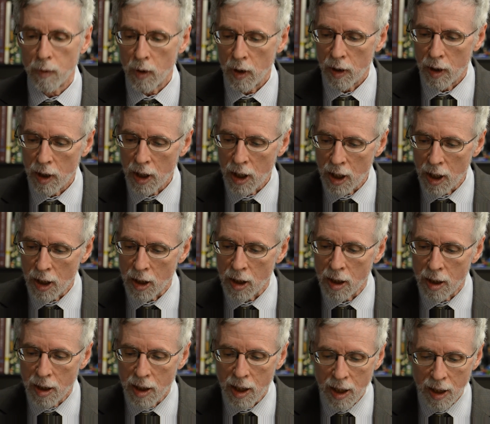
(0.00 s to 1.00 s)

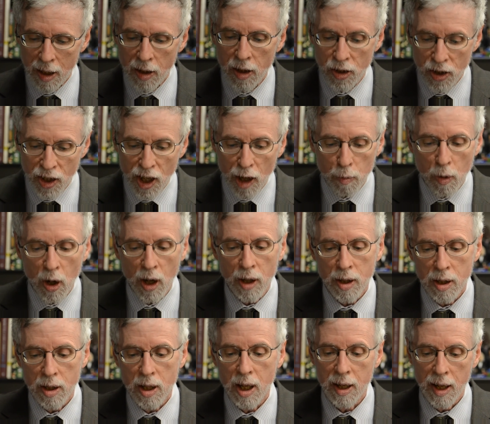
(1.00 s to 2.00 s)
Cellmark
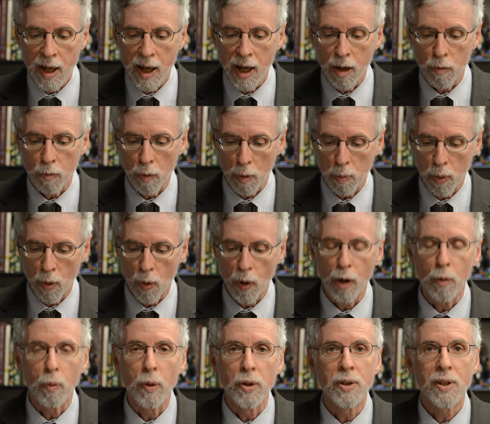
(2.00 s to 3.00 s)
DNA
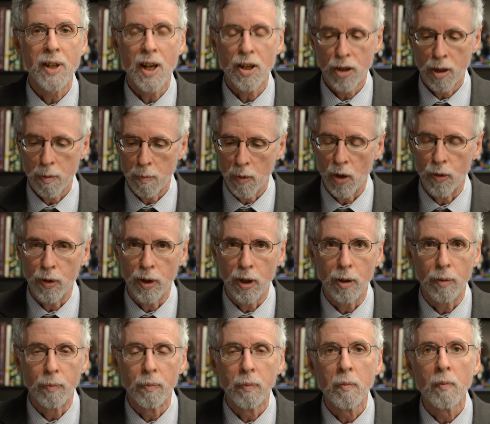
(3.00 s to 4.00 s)
report was testimonial.
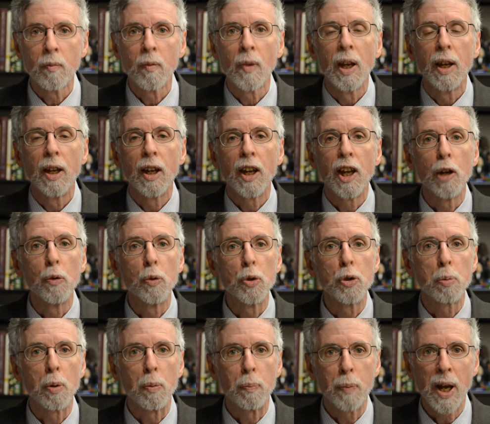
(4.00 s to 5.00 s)
It was
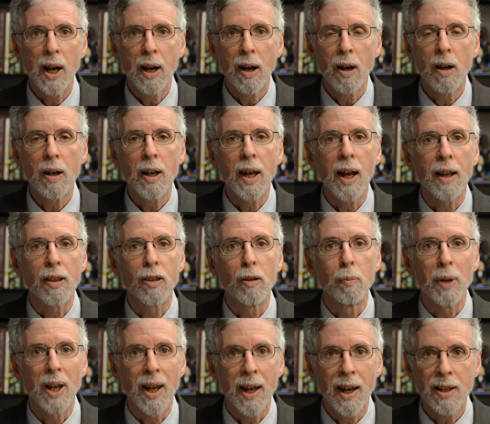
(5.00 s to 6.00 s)
prepared at the
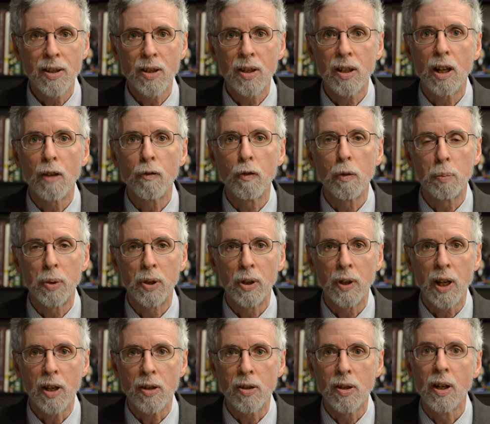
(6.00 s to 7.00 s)
behest of the
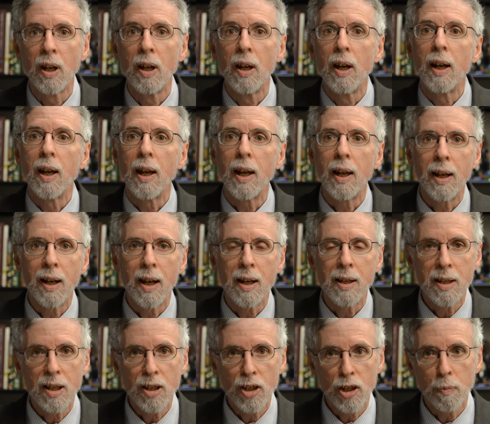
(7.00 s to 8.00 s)
police in
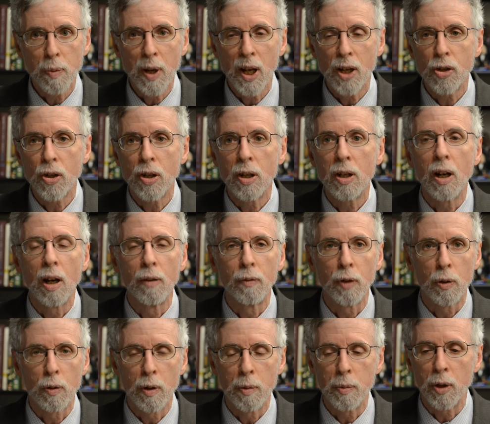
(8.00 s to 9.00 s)
anticipation of a
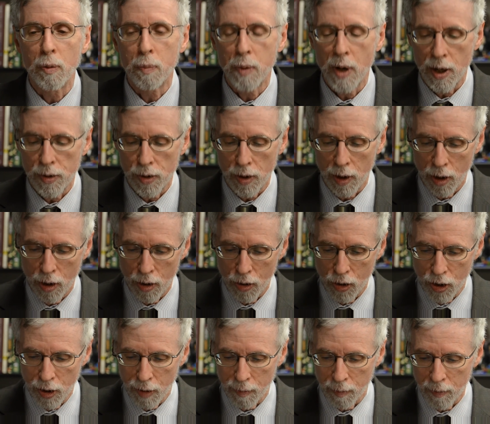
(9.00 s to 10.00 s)
criminal
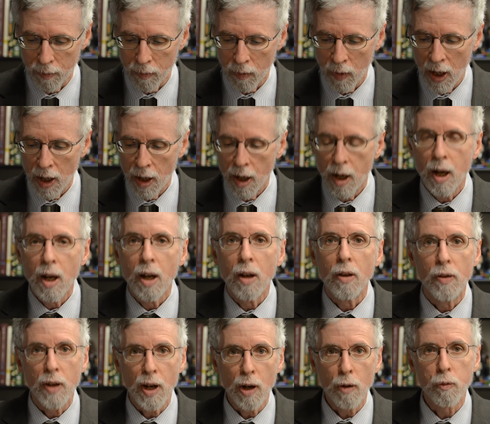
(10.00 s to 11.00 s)
prosecution.
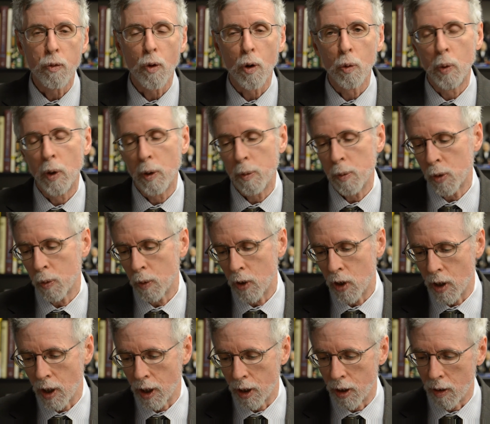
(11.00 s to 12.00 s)
Therefore, Williams will
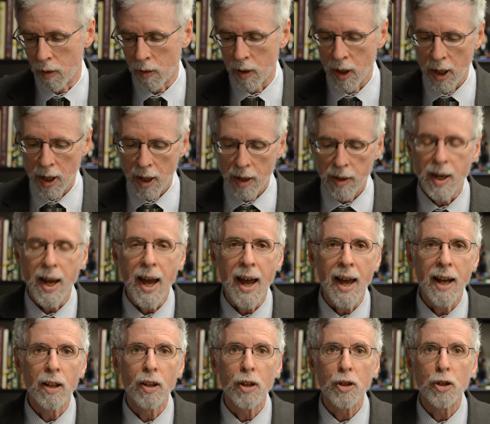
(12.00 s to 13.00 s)
argue, the
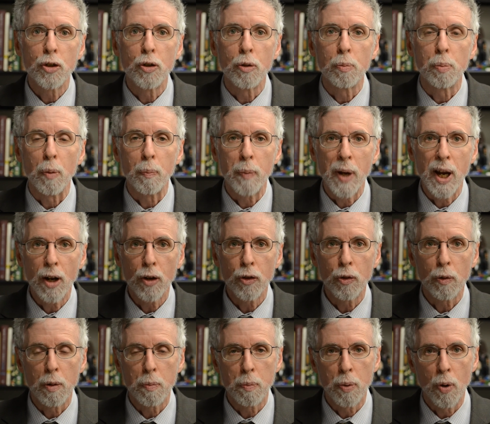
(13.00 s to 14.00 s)
analysts who prepared the
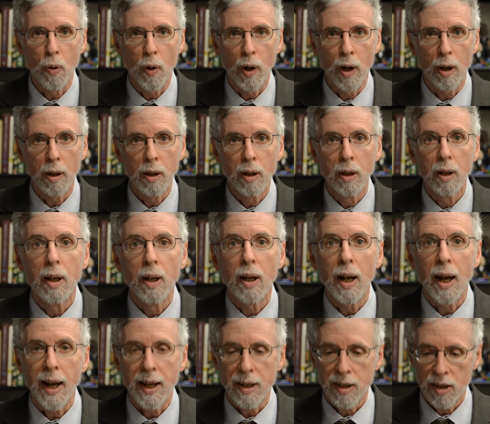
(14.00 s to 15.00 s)
report
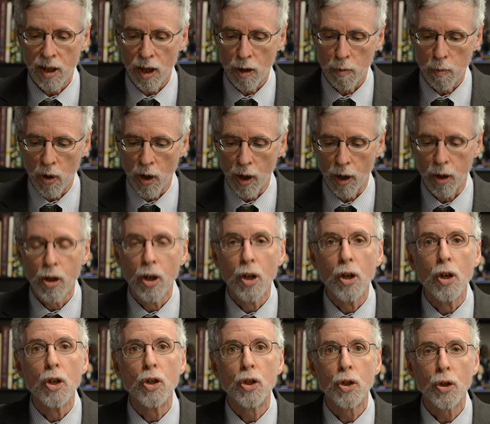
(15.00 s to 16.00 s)
at Cellmark
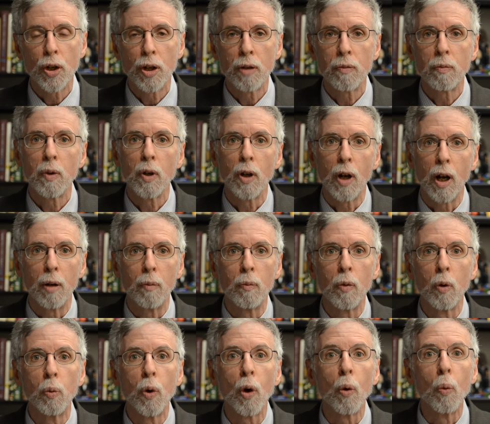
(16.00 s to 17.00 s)

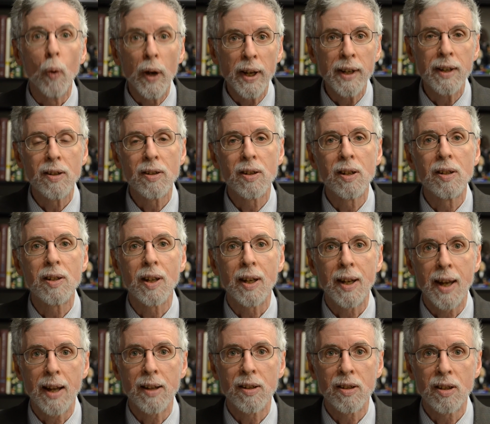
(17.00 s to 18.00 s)
were witnesses
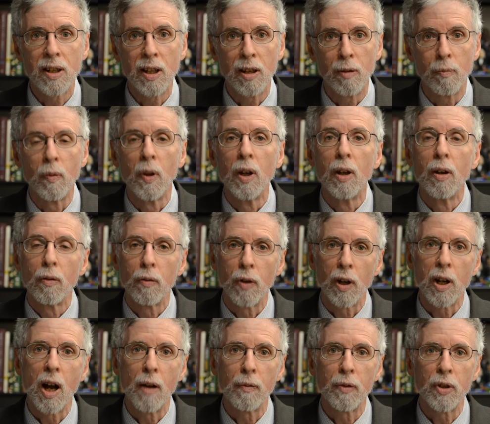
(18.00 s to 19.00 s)
against him for
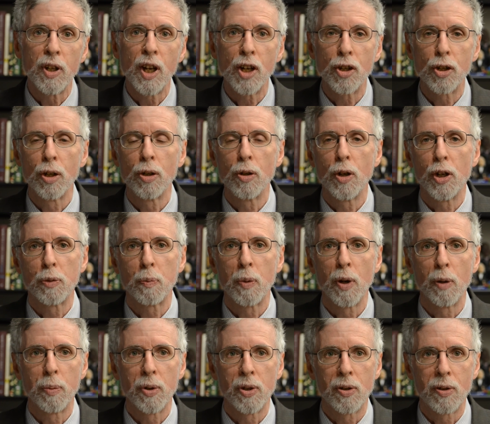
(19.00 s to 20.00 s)
Confrontation Clause
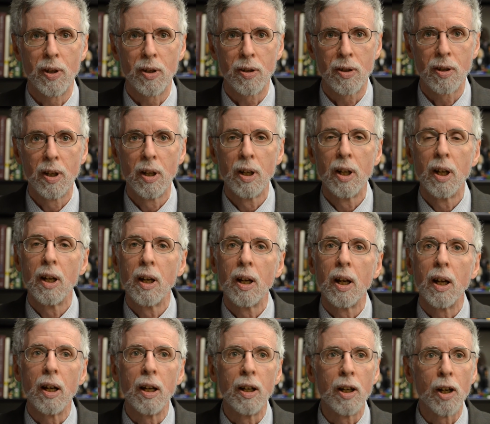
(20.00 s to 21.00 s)
purposes.
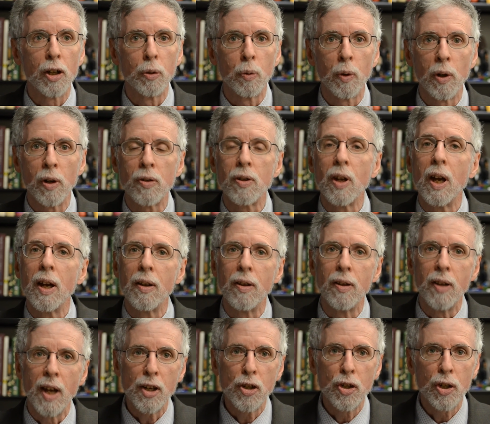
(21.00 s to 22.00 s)
In other words,
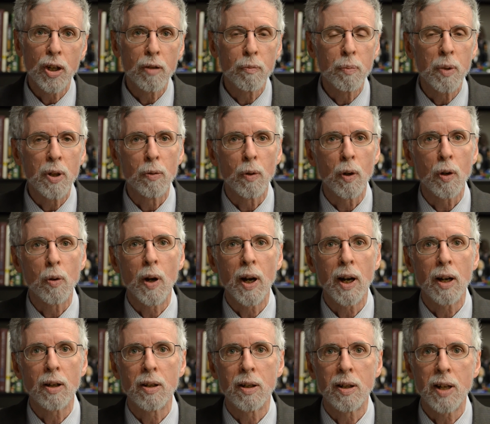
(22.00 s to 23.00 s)
they should have been
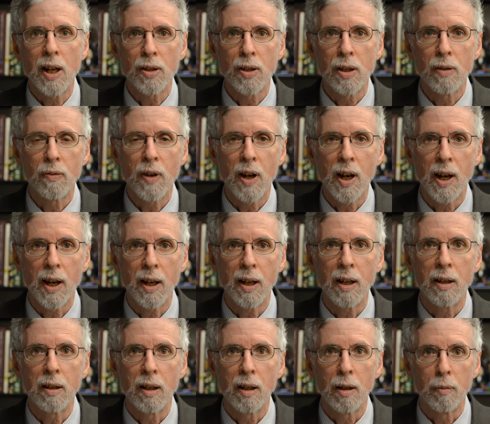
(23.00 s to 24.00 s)
required to testify
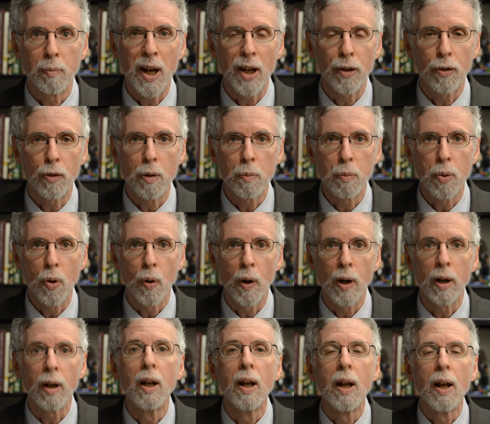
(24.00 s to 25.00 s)
about the
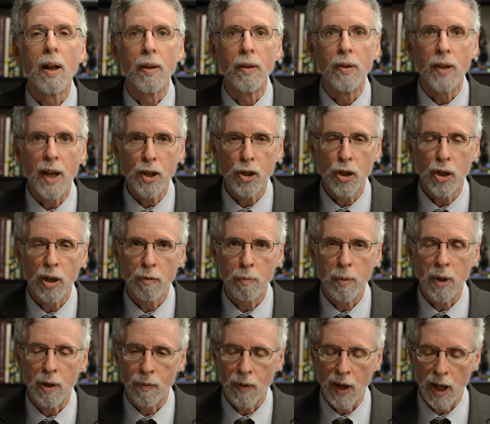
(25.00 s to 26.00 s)
report. They should have
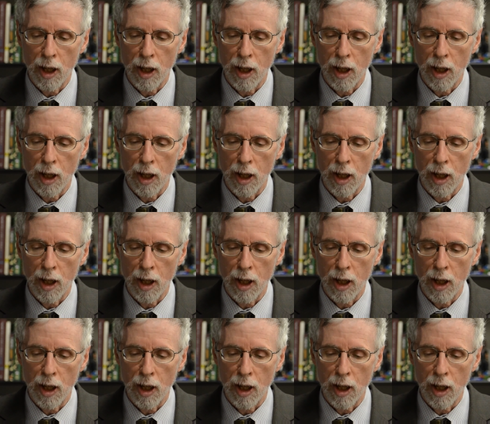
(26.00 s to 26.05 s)
been available.